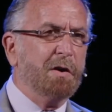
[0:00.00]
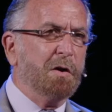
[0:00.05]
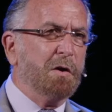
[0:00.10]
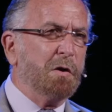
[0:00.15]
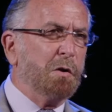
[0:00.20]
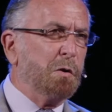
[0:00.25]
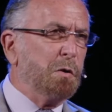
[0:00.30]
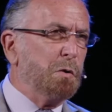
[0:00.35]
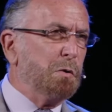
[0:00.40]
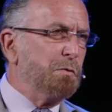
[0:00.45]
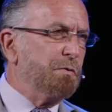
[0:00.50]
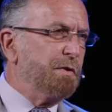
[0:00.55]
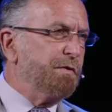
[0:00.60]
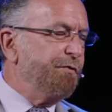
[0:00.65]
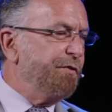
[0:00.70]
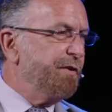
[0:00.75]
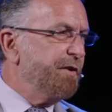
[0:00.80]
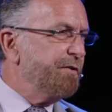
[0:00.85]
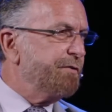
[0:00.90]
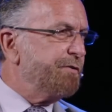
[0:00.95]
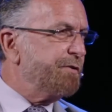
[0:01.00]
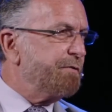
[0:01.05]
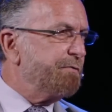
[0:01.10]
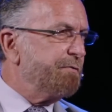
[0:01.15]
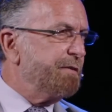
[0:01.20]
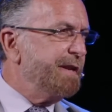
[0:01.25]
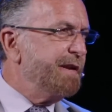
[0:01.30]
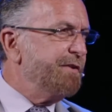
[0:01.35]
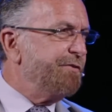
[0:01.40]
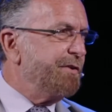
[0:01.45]
who refers to
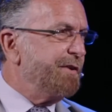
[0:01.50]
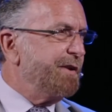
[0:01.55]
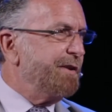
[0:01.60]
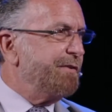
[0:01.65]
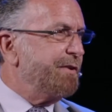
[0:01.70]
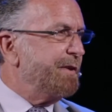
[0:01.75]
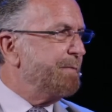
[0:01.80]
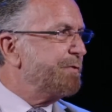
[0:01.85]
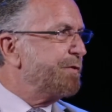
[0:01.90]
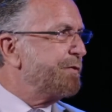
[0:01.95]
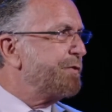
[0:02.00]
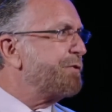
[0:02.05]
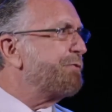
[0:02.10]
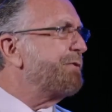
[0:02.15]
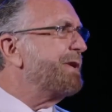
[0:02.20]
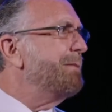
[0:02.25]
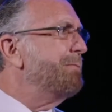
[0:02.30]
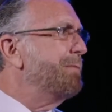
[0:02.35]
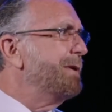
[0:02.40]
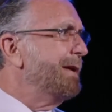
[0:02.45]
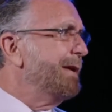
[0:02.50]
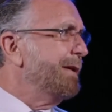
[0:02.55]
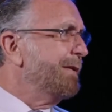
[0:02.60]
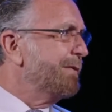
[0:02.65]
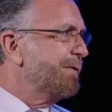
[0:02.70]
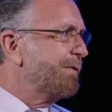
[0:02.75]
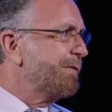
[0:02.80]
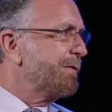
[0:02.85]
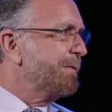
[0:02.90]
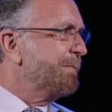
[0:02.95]
religion in terms of 3 B's: